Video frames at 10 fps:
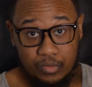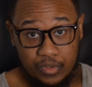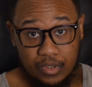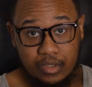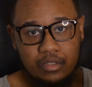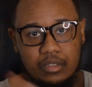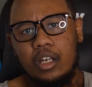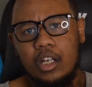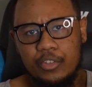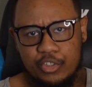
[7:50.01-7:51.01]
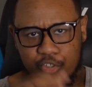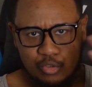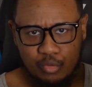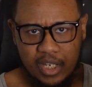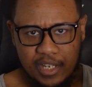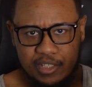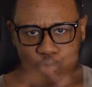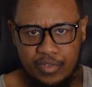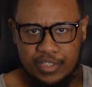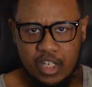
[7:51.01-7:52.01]
The Jujutsu Kaisen
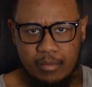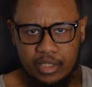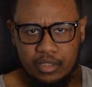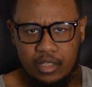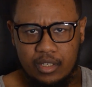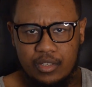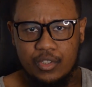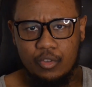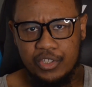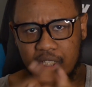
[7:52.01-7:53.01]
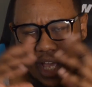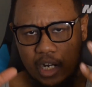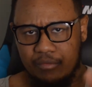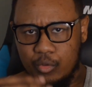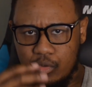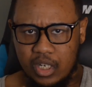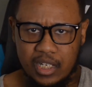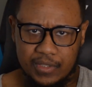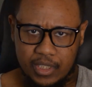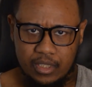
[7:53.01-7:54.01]
movie is coming, so there's a lot of new
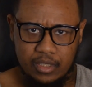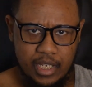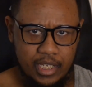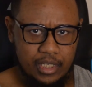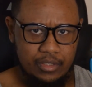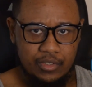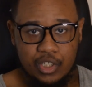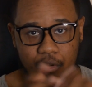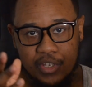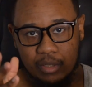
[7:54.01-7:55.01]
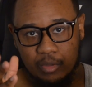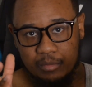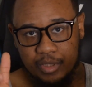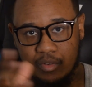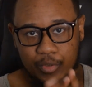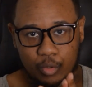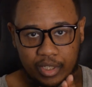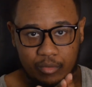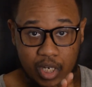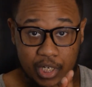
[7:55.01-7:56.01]
content and series I'm going to be
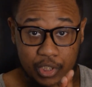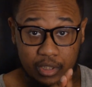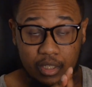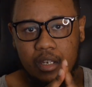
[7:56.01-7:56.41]
reviewing and watching.